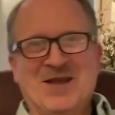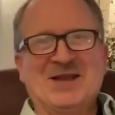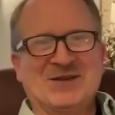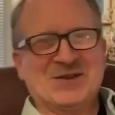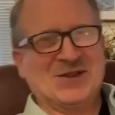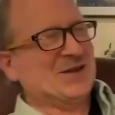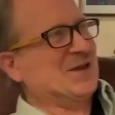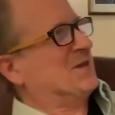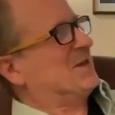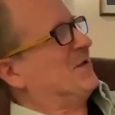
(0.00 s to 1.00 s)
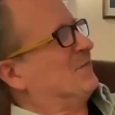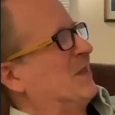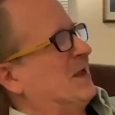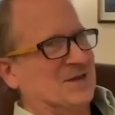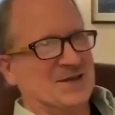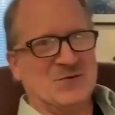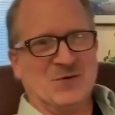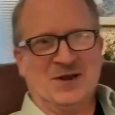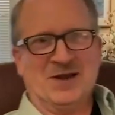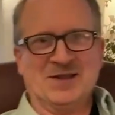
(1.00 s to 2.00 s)
to look and see if they can see
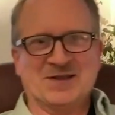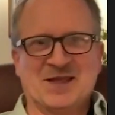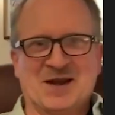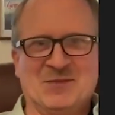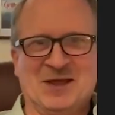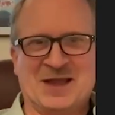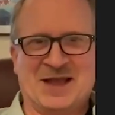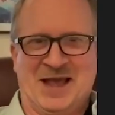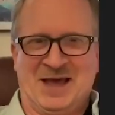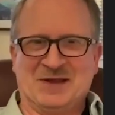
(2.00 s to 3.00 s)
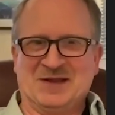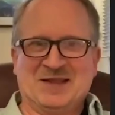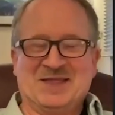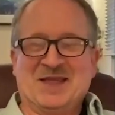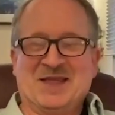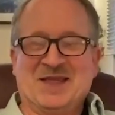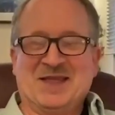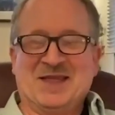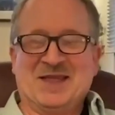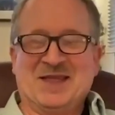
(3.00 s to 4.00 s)
what it is that I'm looking at, because they think I'm
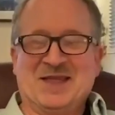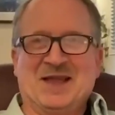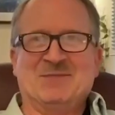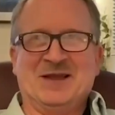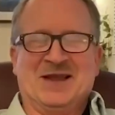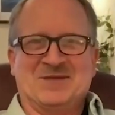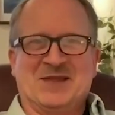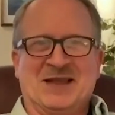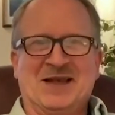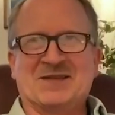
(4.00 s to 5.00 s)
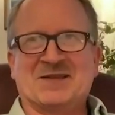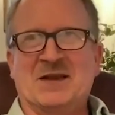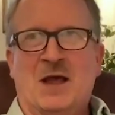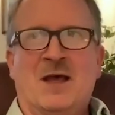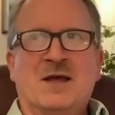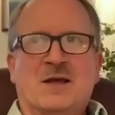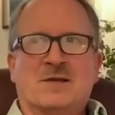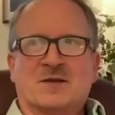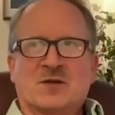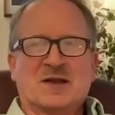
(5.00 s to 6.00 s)
looking at something else. And so
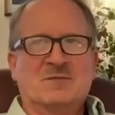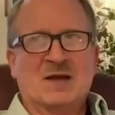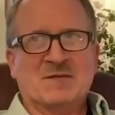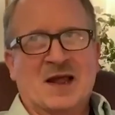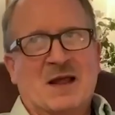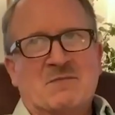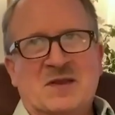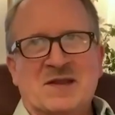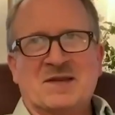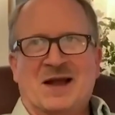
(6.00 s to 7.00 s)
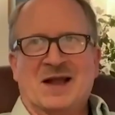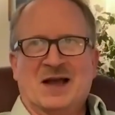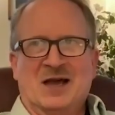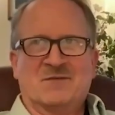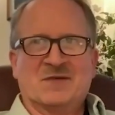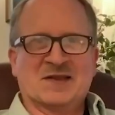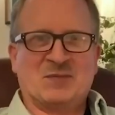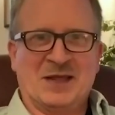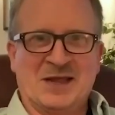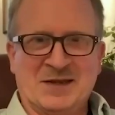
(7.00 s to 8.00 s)
sometimes I kind of
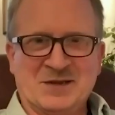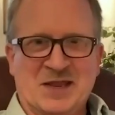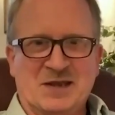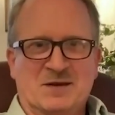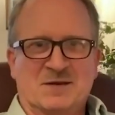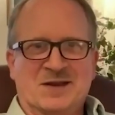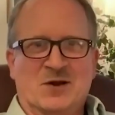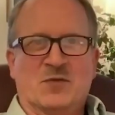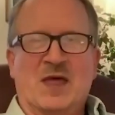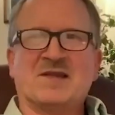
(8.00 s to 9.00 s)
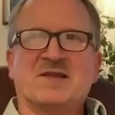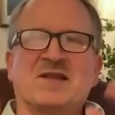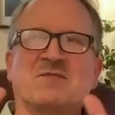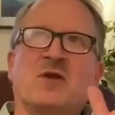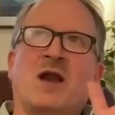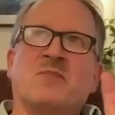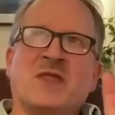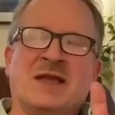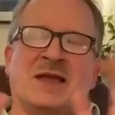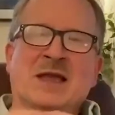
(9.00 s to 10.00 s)
explain that, you know, that's just what I'm
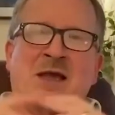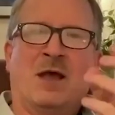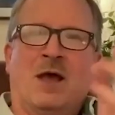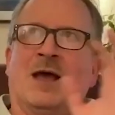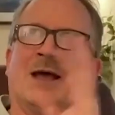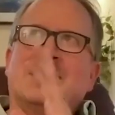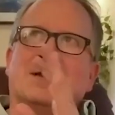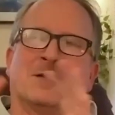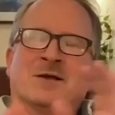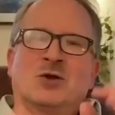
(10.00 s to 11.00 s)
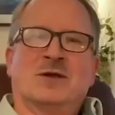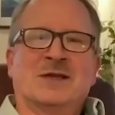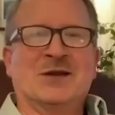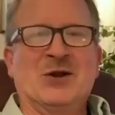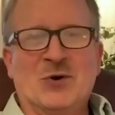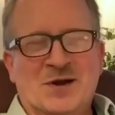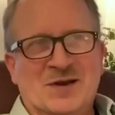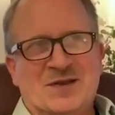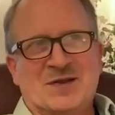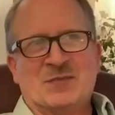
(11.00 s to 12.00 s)
thinking, you know, or
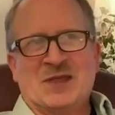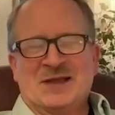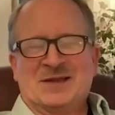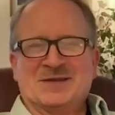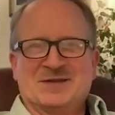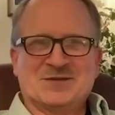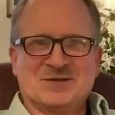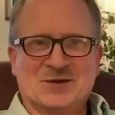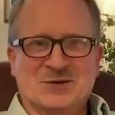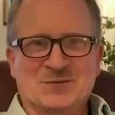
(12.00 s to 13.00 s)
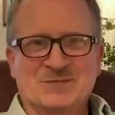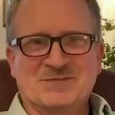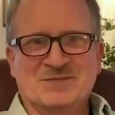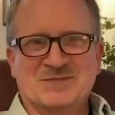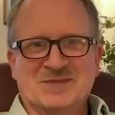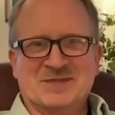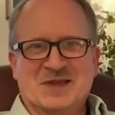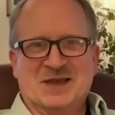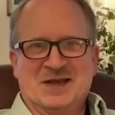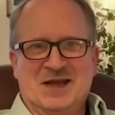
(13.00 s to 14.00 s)
something. So
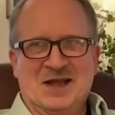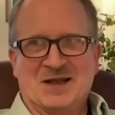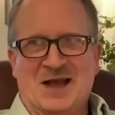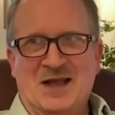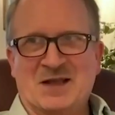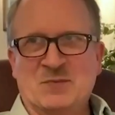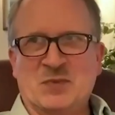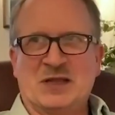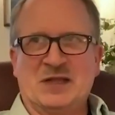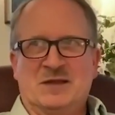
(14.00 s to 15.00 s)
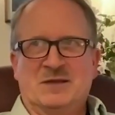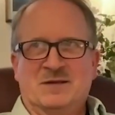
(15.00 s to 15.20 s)
yeah, I completely